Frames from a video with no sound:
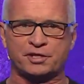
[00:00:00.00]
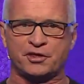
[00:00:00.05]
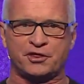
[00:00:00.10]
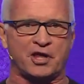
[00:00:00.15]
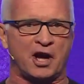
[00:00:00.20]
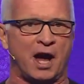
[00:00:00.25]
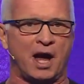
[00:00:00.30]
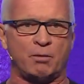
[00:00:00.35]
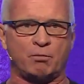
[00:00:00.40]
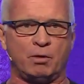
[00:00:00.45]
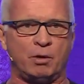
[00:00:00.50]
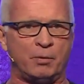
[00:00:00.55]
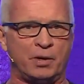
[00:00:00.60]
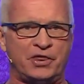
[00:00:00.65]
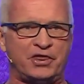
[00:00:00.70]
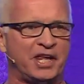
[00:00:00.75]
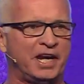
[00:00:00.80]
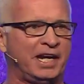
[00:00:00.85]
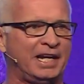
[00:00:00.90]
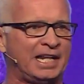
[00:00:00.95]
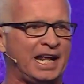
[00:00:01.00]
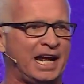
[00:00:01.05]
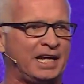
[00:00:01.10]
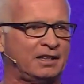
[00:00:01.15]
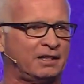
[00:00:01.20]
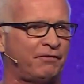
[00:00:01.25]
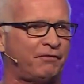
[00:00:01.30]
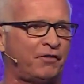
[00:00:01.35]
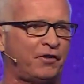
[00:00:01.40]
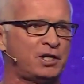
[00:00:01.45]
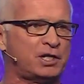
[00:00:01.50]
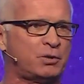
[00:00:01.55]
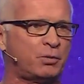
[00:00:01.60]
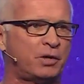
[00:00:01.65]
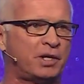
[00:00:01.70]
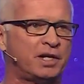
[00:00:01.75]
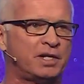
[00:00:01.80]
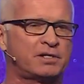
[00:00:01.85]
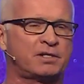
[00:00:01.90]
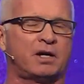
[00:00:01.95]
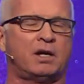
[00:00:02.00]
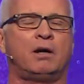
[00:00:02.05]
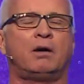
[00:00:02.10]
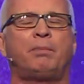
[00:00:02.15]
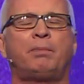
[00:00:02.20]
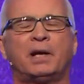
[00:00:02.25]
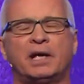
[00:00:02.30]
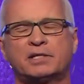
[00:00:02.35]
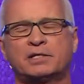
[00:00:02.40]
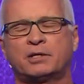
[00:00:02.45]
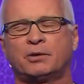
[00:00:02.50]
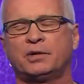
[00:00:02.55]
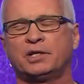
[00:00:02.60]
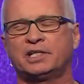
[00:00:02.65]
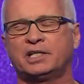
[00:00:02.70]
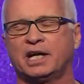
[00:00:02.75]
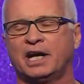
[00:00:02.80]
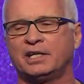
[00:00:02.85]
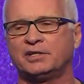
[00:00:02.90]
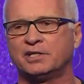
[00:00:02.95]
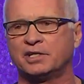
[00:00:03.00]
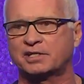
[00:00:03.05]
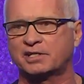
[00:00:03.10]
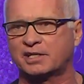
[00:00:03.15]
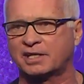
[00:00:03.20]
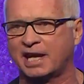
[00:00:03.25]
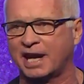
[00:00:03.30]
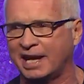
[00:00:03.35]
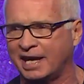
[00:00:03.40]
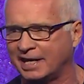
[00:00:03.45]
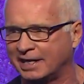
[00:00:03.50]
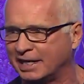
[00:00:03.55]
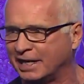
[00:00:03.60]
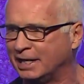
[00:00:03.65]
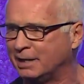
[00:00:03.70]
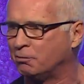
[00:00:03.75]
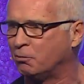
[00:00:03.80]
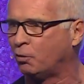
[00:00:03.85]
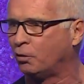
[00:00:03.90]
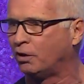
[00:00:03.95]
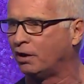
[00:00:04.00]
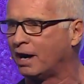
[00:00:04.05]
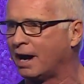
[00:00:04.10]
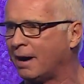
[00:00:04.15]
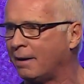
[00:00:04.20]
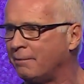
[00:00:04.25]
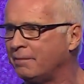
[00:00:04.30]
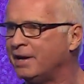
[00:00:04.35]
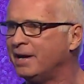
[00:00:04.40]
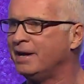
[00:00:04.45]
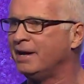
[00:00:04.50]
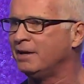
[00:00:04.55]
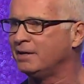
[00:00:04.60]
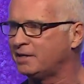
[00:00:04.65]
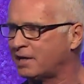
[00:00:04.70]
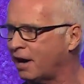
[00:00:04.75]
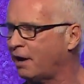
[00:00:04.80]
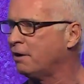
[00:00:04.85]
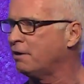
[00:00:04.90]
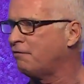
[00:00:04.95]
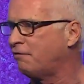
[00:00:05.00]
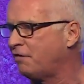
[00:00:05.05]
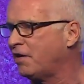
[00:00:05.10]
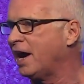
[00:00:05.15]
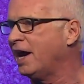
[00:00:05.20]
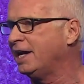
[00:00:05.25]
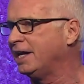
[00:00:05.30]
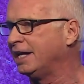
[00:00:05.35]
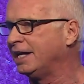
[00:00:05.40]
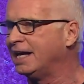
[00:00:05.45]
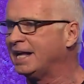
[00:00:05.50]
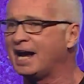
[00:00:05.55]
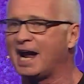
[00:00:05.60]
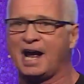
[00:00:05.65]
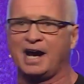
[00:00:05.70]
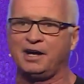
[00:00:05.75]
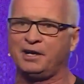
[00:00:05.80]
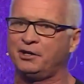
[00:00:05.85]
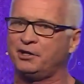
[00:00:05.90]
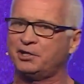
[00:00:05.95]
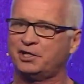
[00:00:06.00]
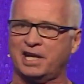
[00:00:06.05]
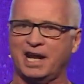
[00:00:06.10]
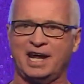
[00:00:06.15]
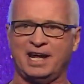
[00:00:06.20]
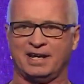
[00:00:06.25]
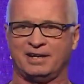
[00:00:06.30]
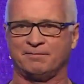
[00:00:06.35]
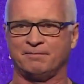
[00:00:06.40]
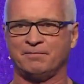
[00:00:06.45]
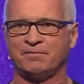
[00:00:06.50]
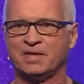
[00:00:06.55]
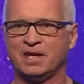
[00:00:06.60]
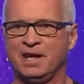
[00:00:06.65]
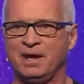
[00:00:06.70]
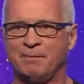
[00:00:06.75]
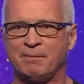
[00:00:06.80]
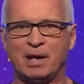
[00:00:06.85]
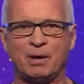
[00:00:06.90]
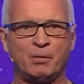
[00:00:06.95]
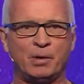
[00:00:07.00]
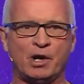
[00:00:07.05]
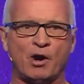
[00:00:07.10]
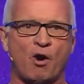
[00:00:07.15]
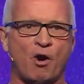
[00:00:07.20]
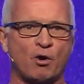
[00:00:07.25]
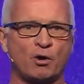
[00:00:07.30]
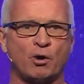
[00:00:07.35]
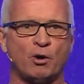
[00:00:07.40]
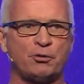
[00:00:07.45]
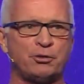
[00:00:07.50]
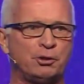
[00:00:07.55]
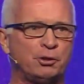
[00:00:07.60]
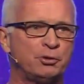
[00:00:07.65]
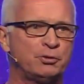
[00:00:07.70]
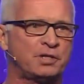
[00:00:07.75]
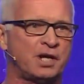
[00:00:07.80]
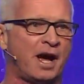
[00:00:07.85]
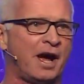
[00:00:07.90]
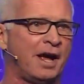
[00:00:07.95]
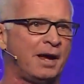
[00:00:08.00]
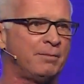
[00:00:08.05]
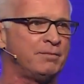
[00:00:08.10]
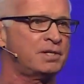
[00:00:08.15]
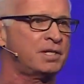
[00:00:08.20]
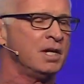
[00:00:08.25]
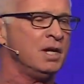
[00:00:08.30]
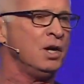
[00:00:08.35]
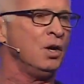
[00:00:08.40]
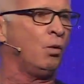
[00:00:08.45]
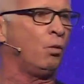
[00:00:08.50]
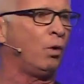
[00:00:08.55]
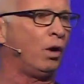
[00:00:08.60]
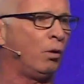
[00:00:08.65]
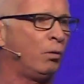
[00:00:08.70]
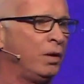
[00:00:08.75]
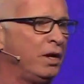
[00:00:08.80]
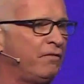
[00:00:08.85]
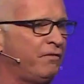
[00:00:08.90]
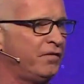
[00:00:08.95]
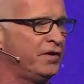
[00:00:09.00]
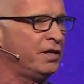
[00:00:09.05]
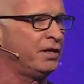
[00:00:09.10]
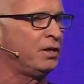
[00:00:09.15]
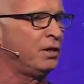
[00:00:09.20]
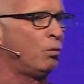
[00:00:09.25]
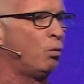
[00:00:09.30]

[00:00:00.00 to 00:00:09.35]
of thought when we think of that. The first one is, oh, Pastor Richie, I just can't anymore. I'm tired of fighting. And I understand. Man, we all go through times where we feel